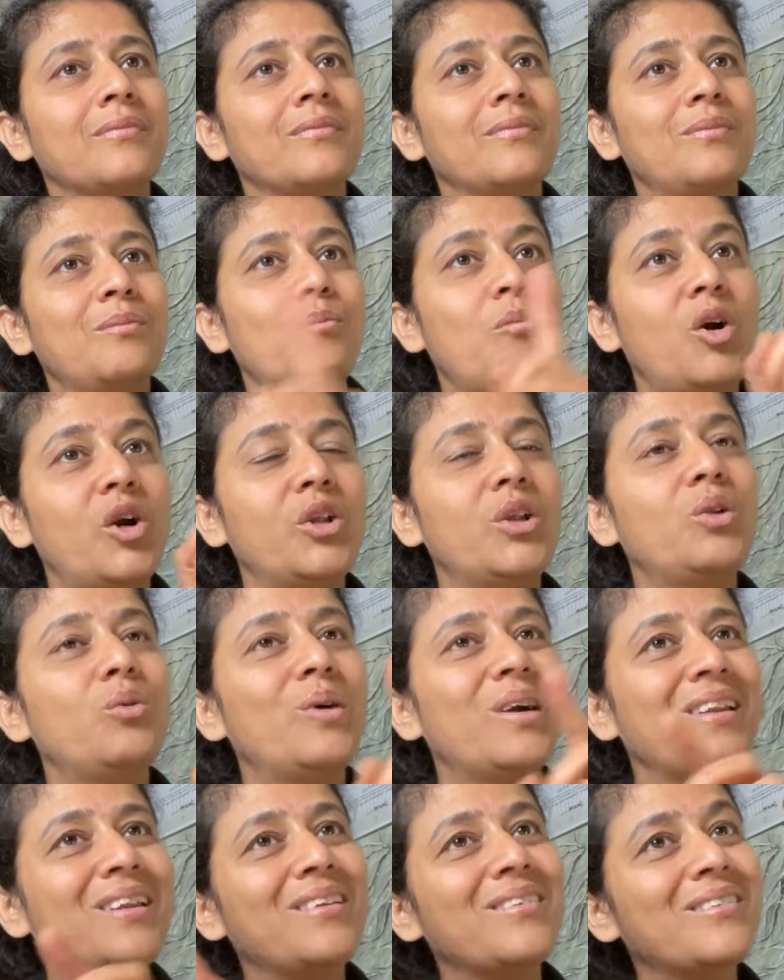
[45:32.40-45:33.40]
Module
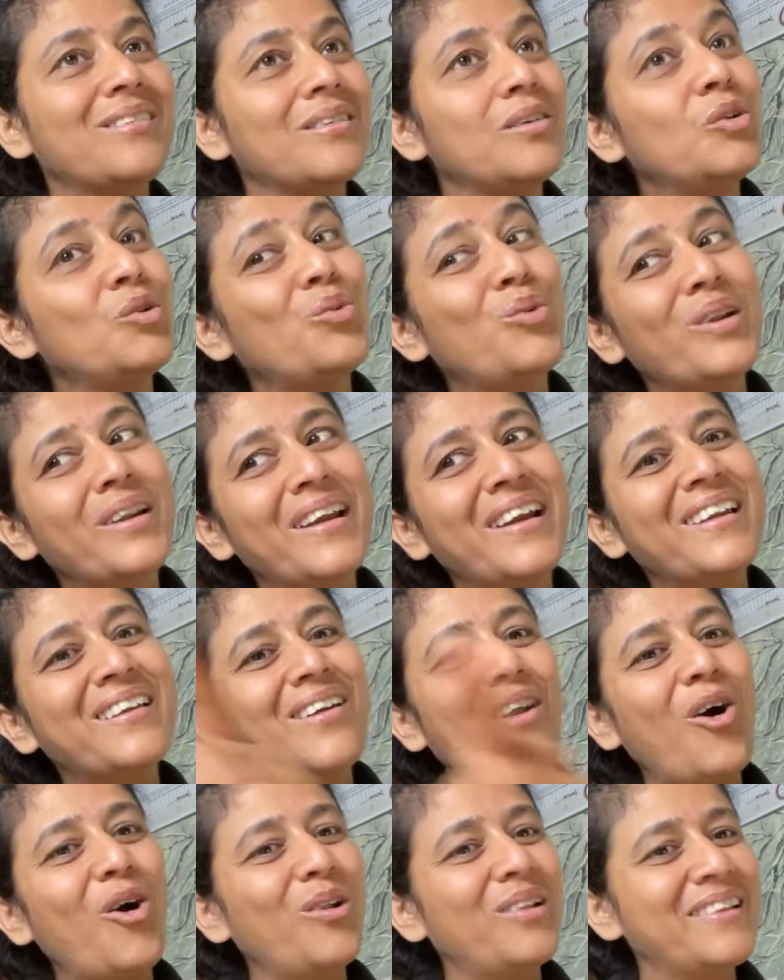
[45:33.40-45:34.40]
1 is you will get
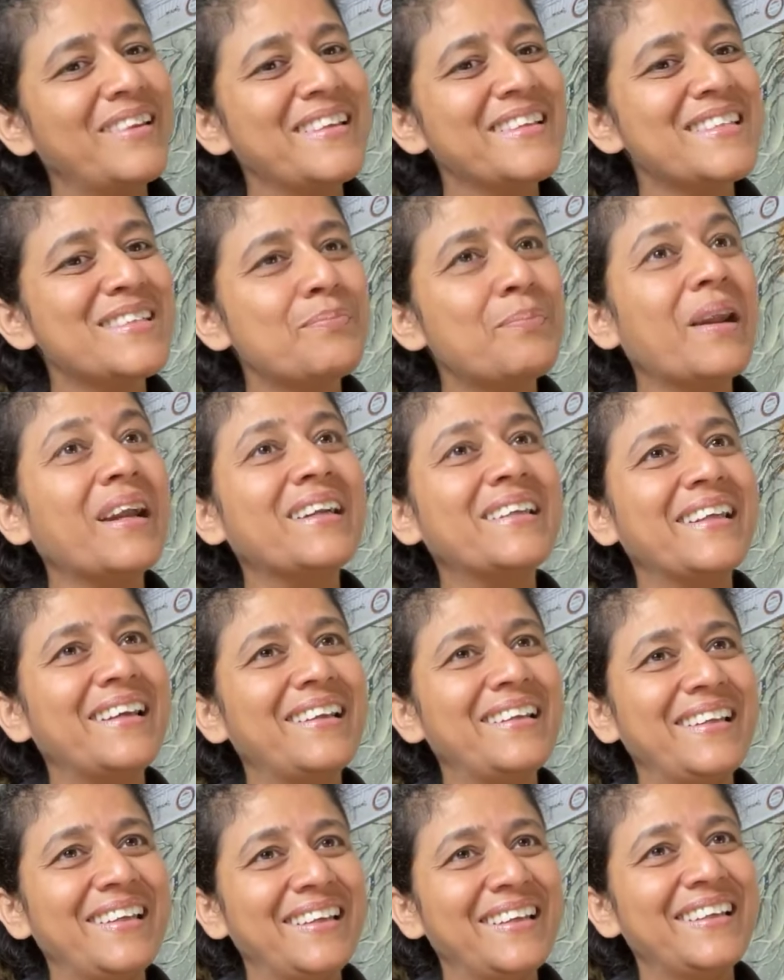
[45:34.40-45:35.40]
all this
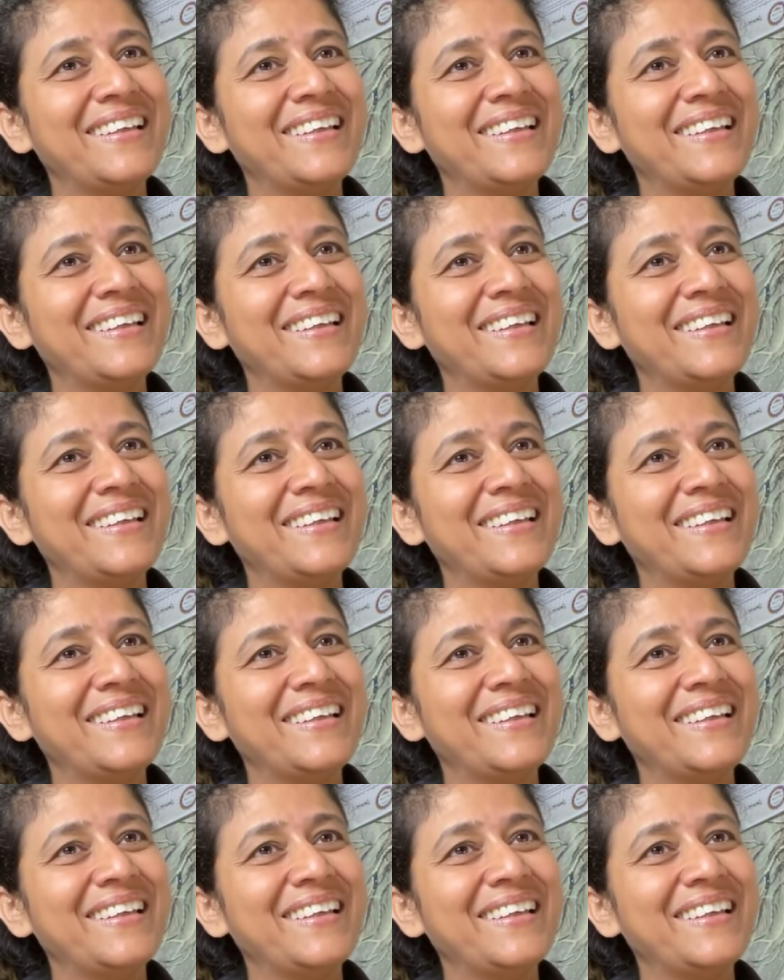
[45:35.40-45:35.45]
practically.